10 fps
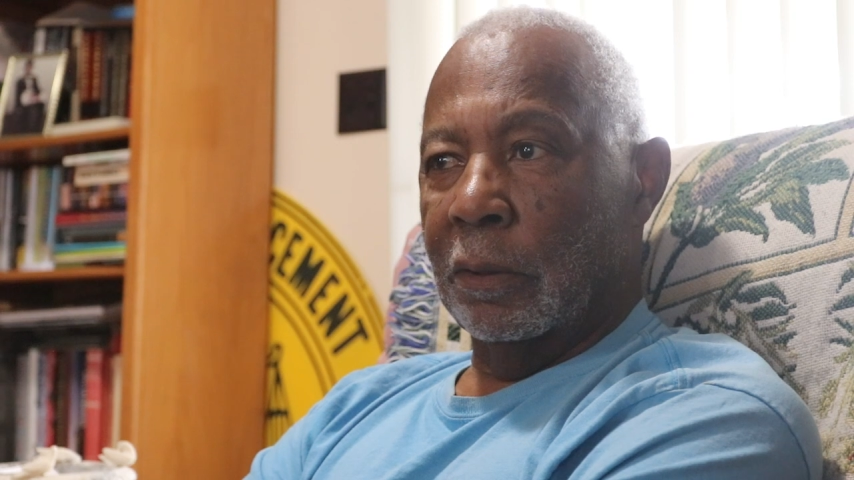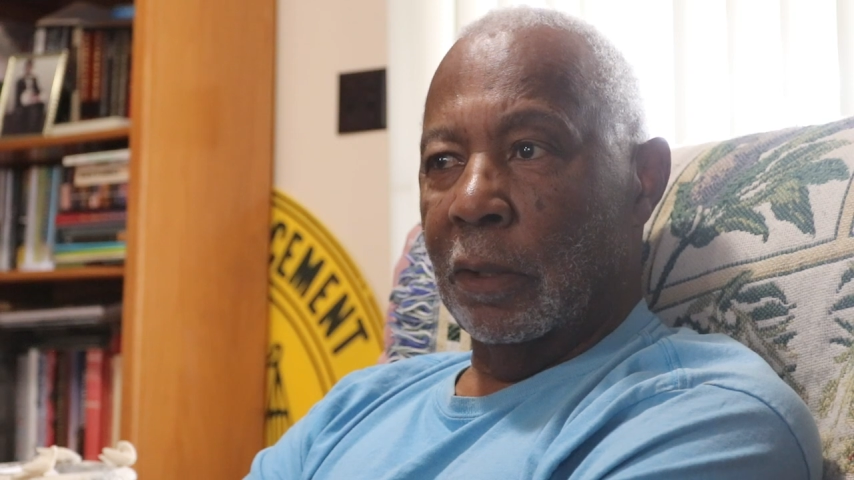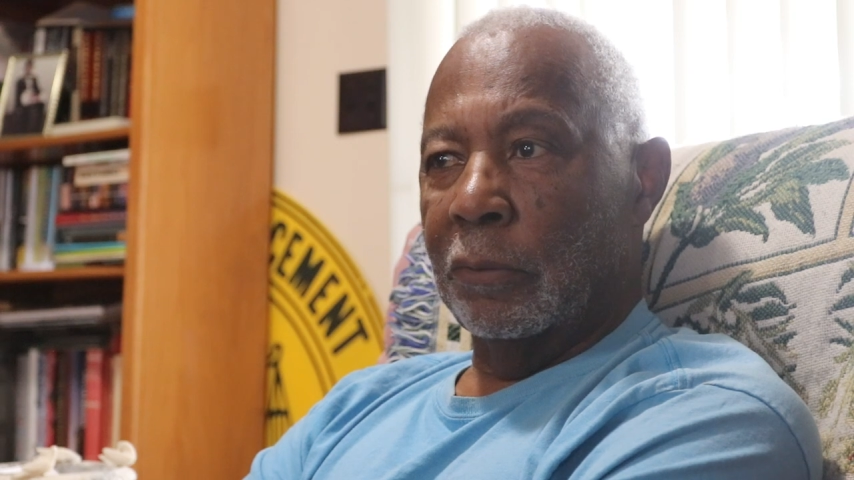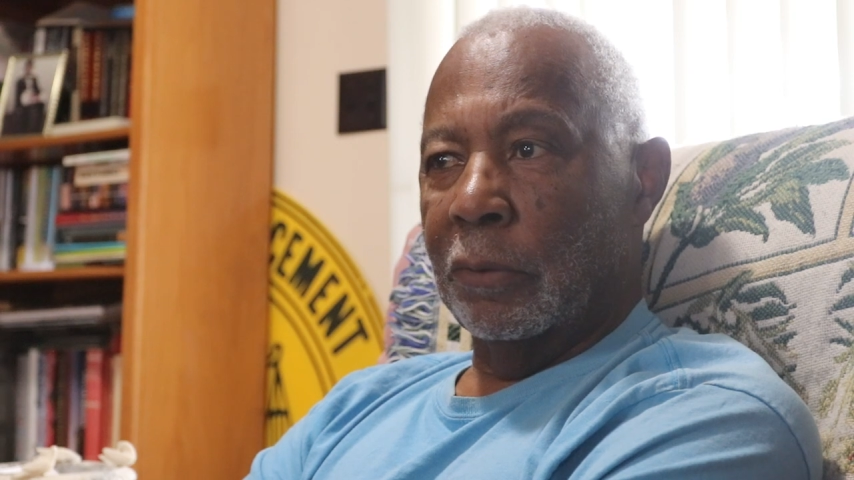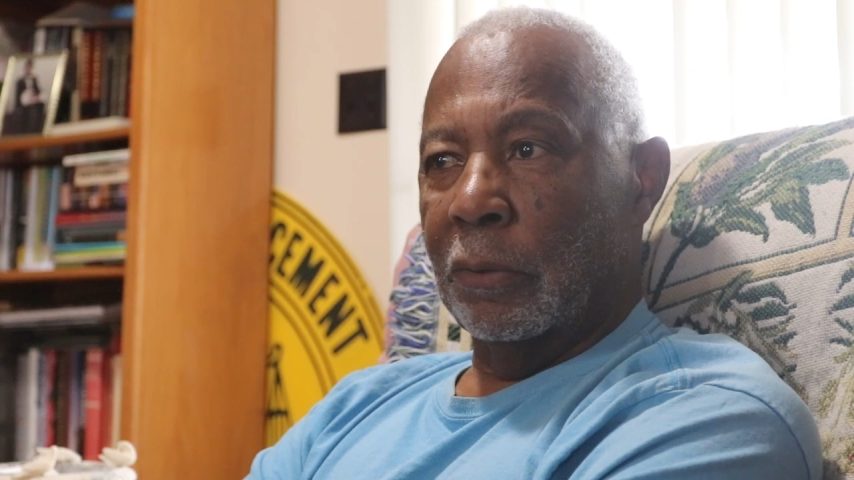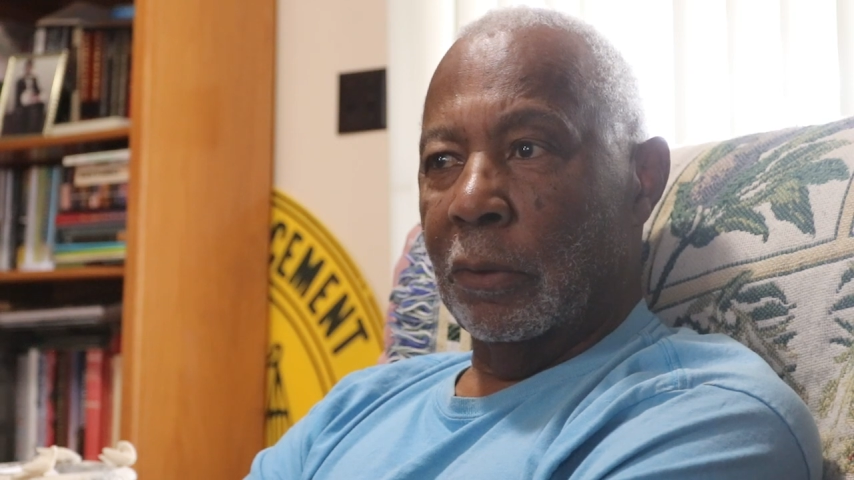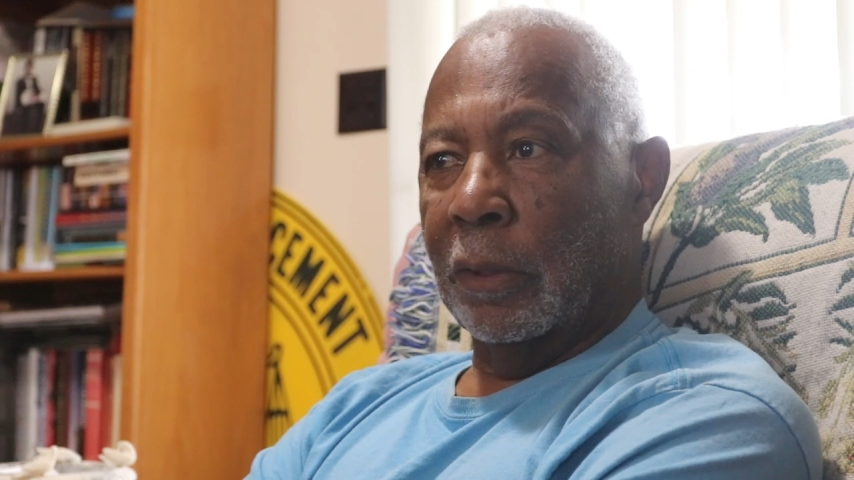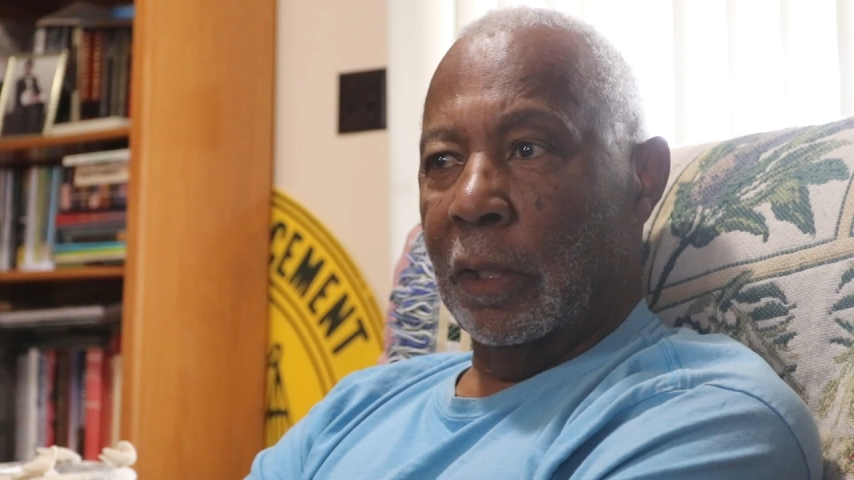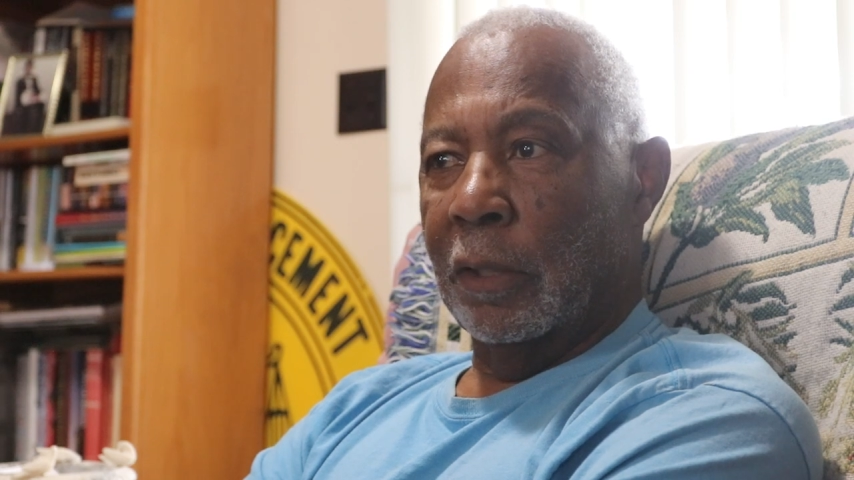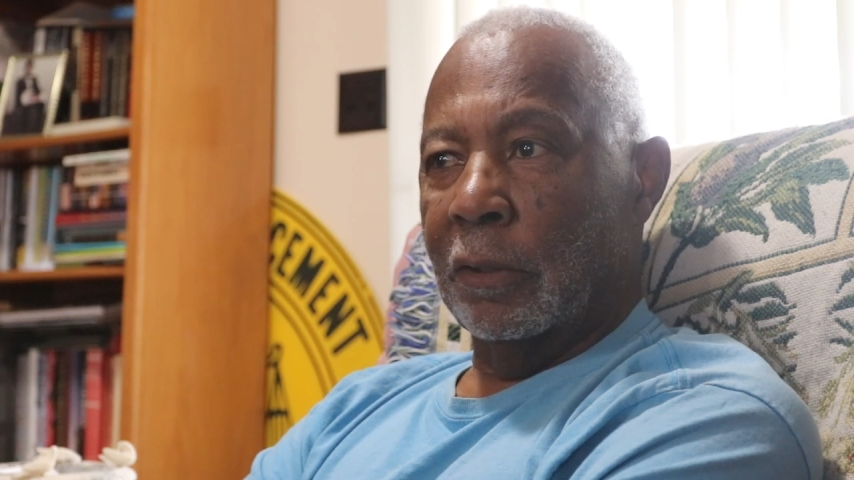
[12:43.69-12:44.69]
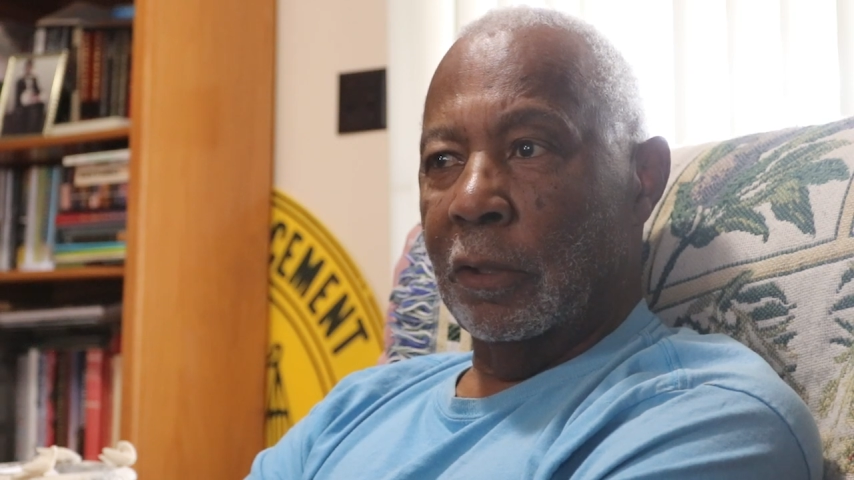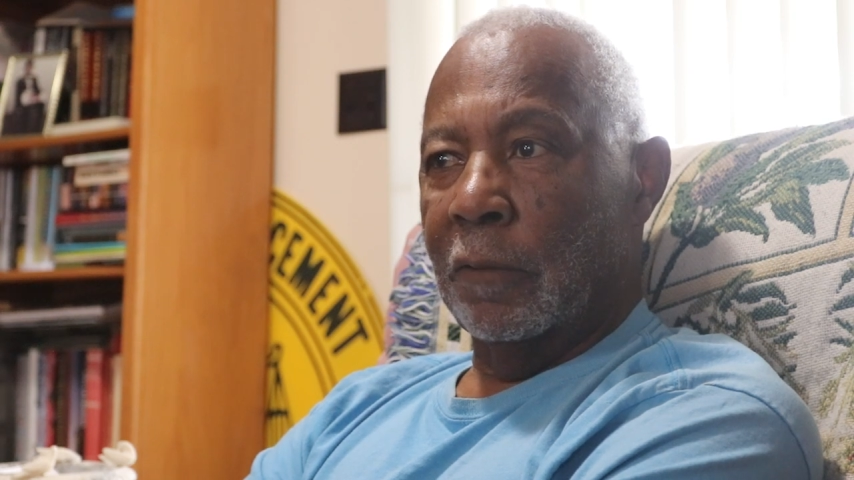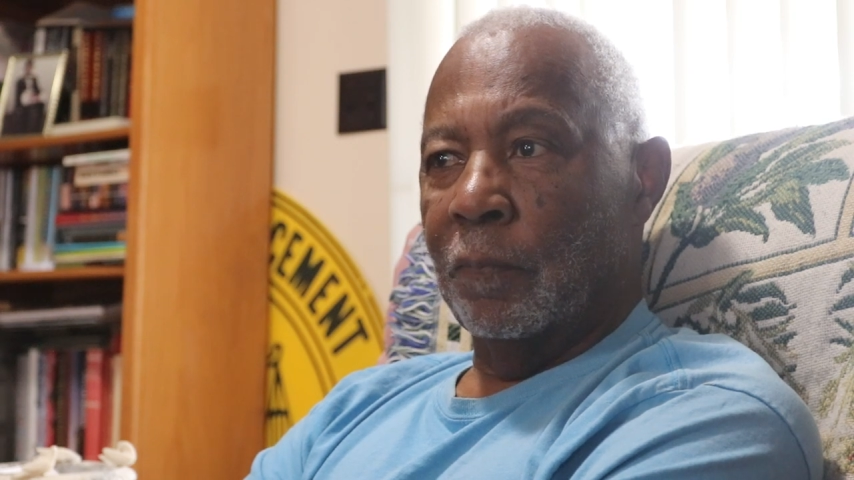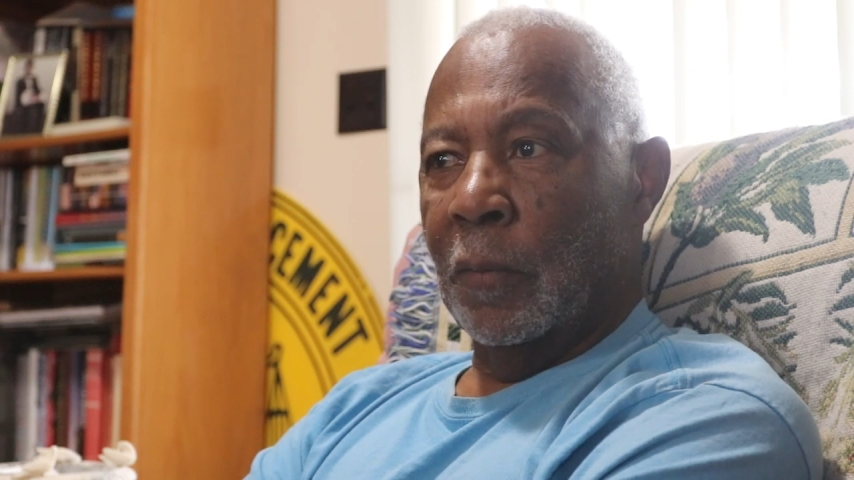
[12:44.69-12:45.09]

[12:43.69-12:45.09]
can call it a canteen.